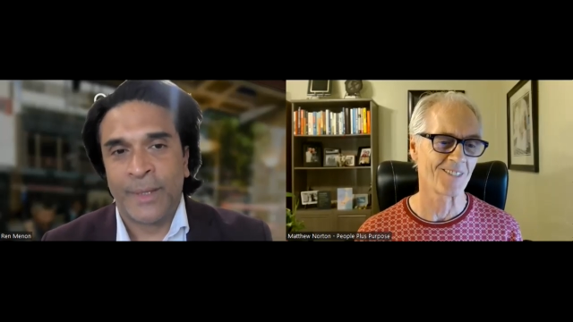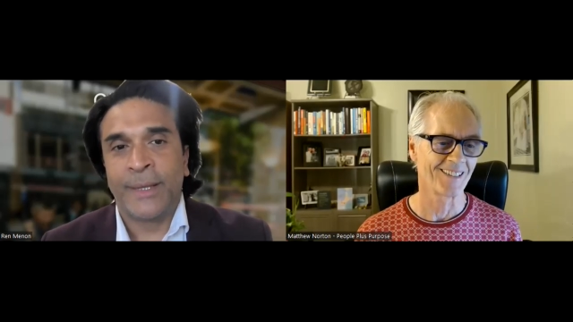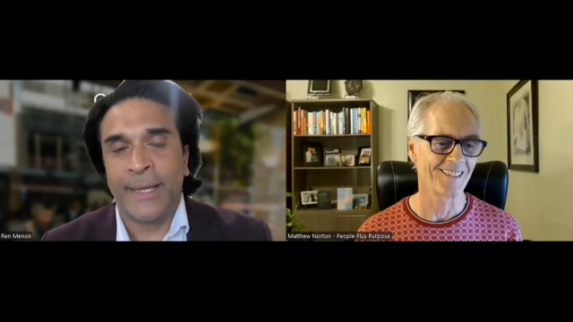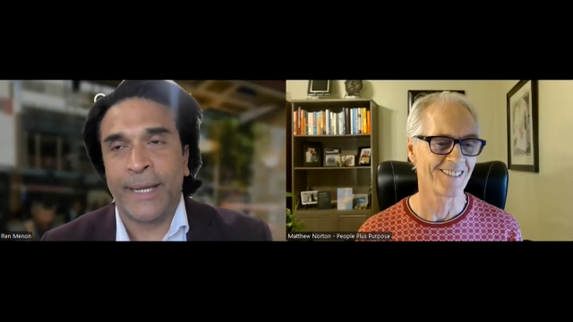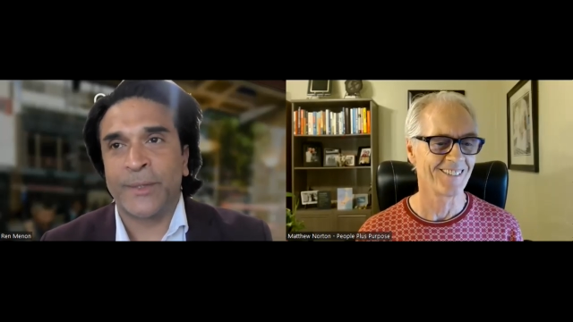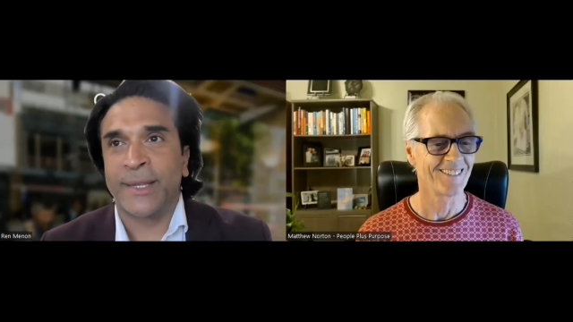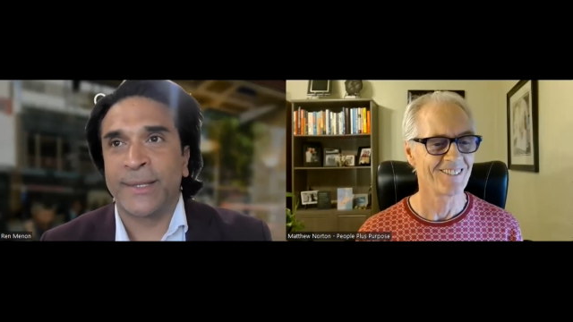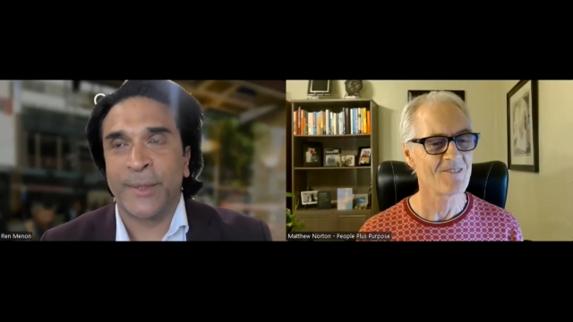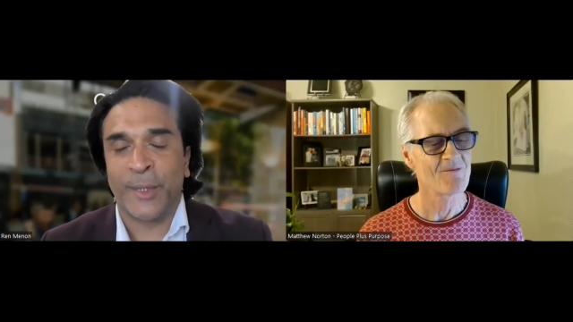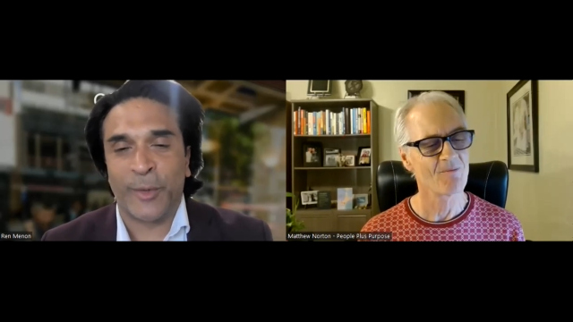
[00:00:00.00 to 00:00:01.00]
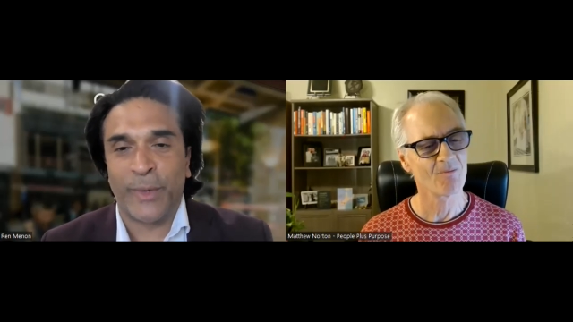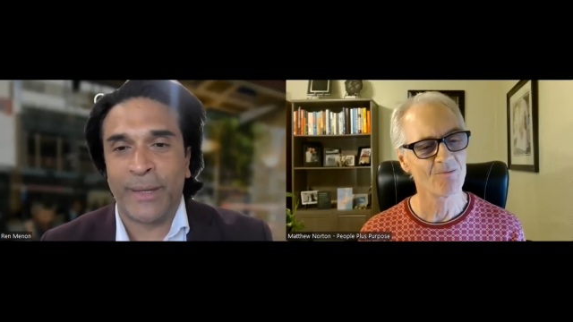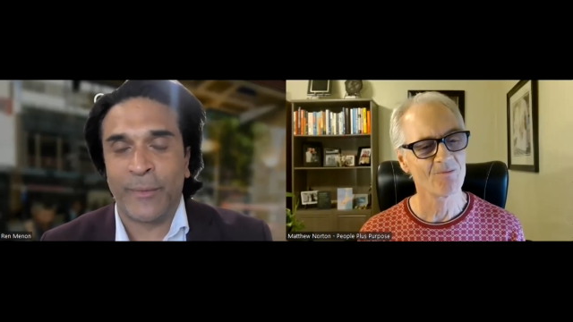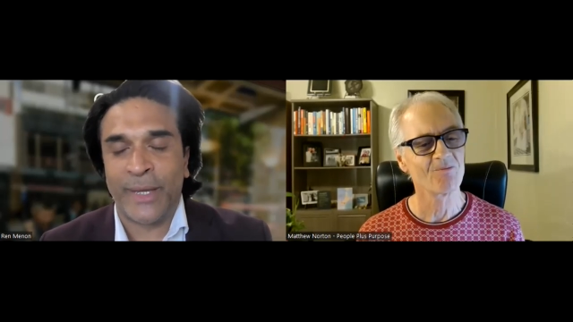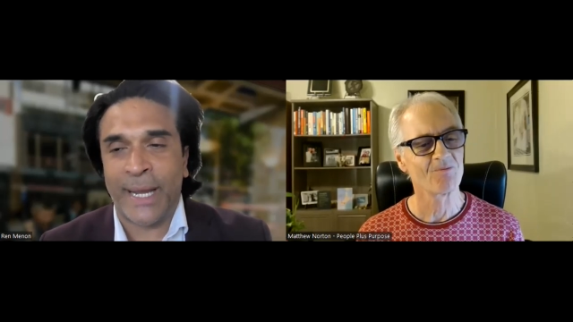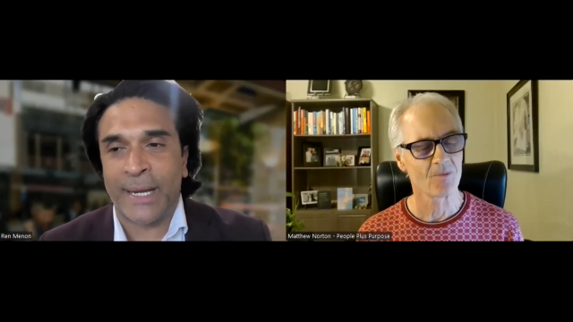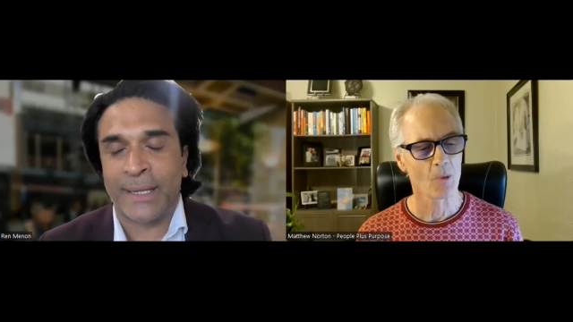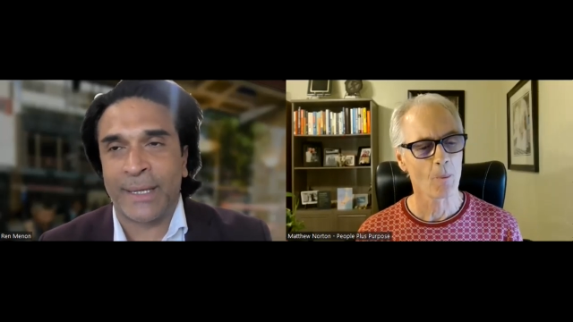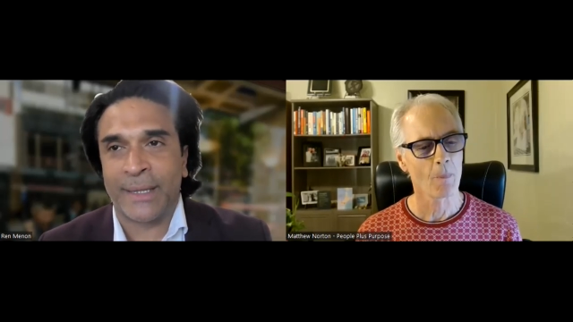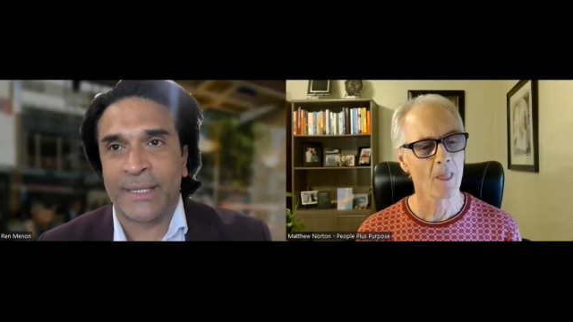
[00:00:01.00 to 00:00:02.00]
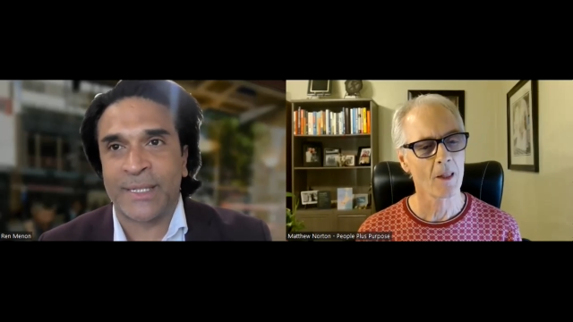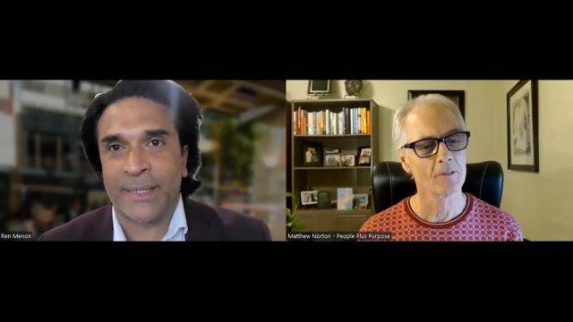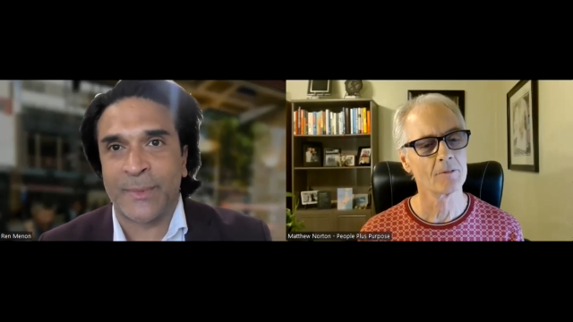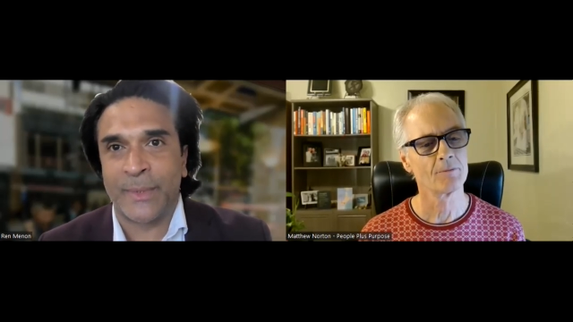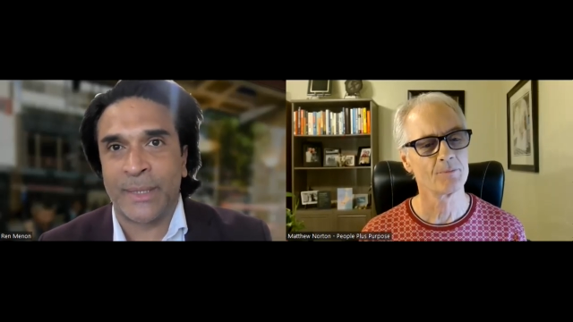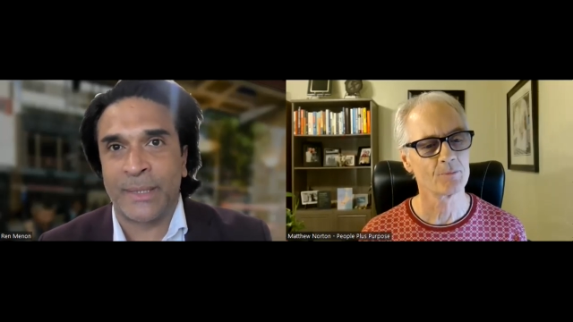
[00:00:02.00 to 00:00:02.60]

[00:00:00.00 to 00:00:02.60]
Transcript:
Speaker 1: yeah it's, it's you know we we had the this is